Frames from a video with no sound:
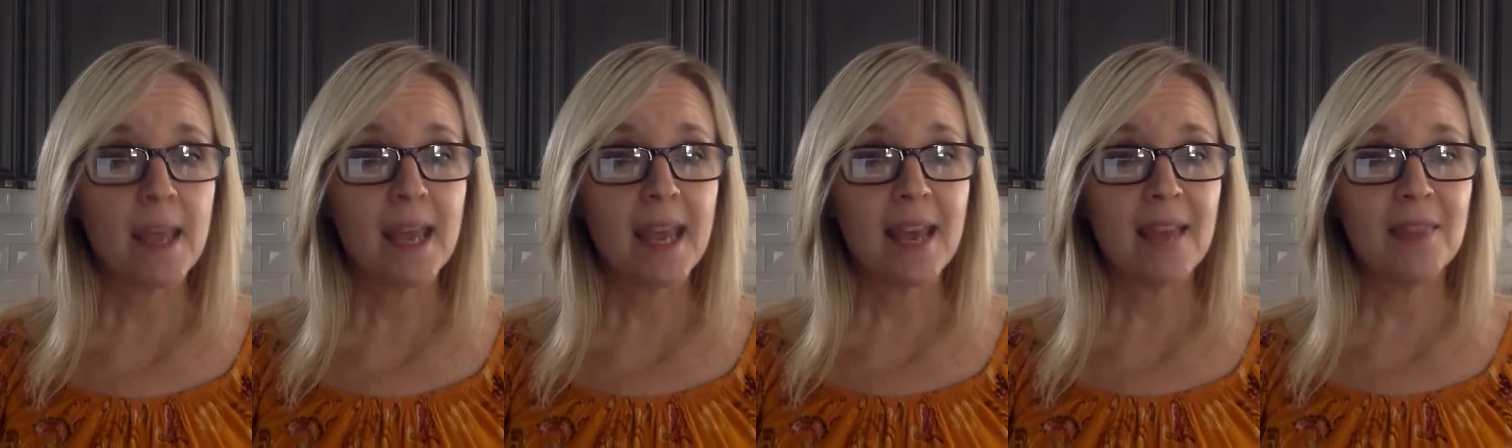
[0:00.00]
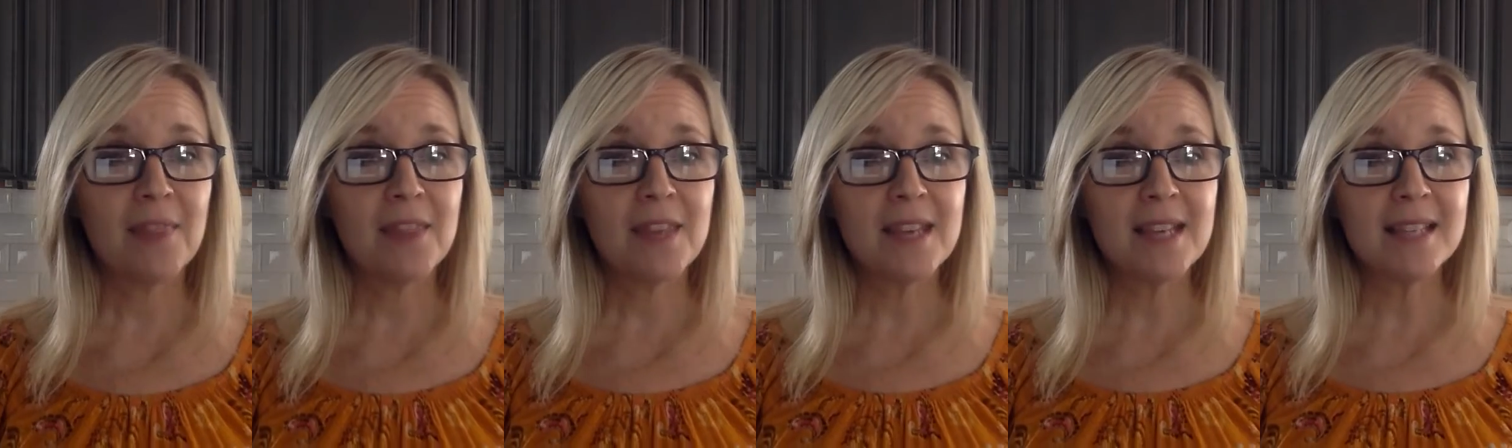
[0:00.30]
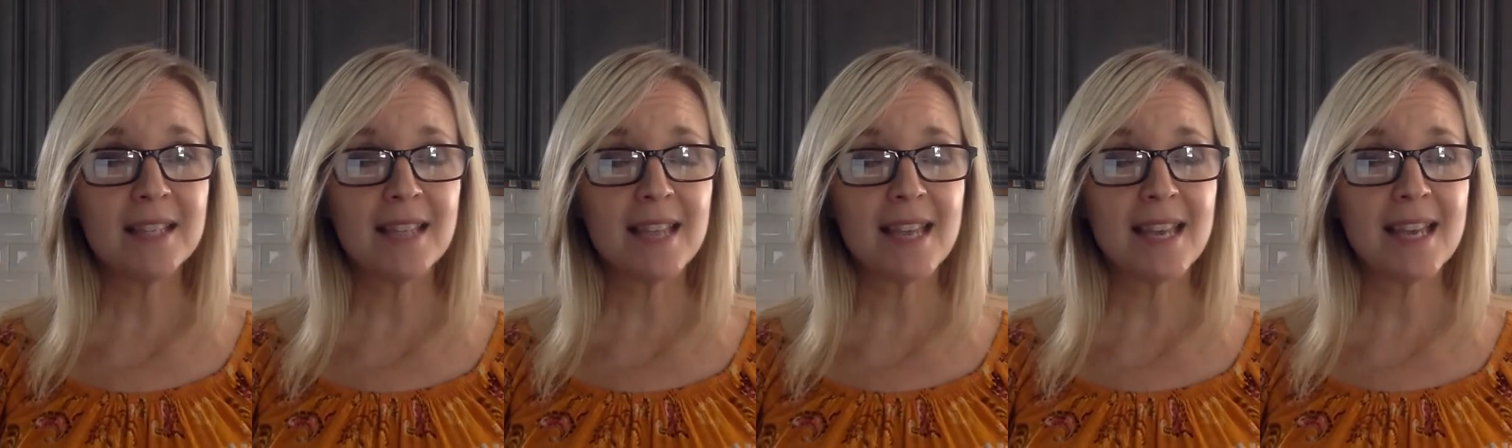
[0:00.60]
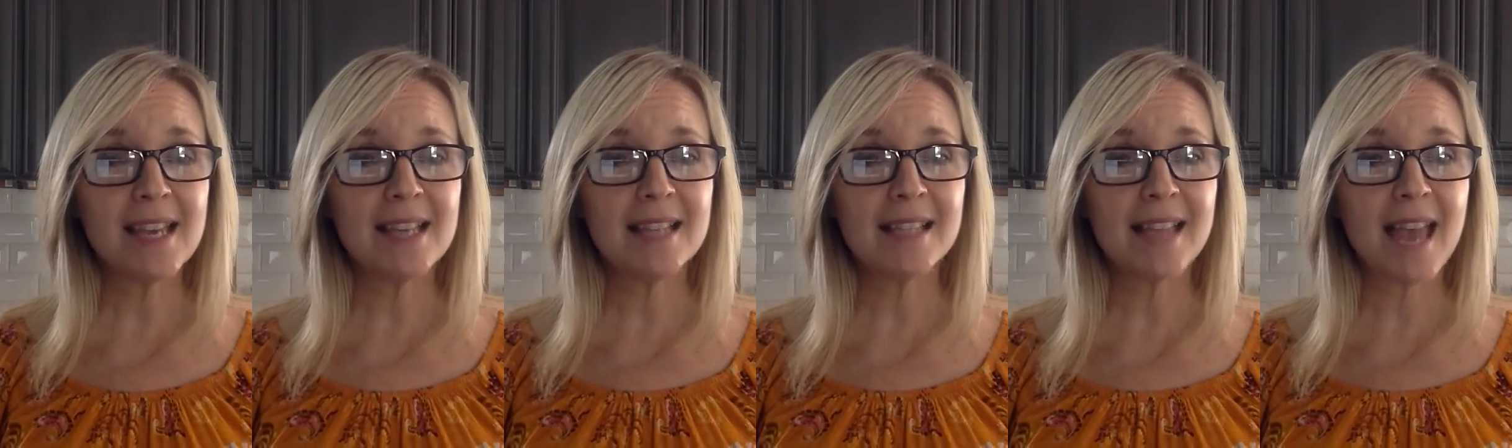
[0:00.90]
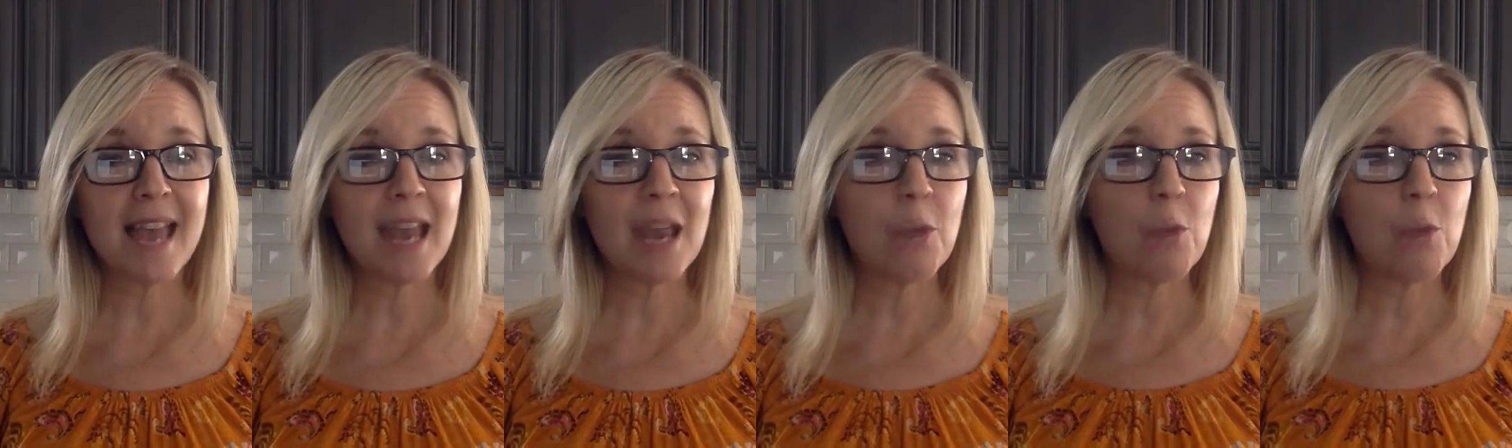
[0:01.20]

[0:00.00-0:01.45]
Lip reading: and this is a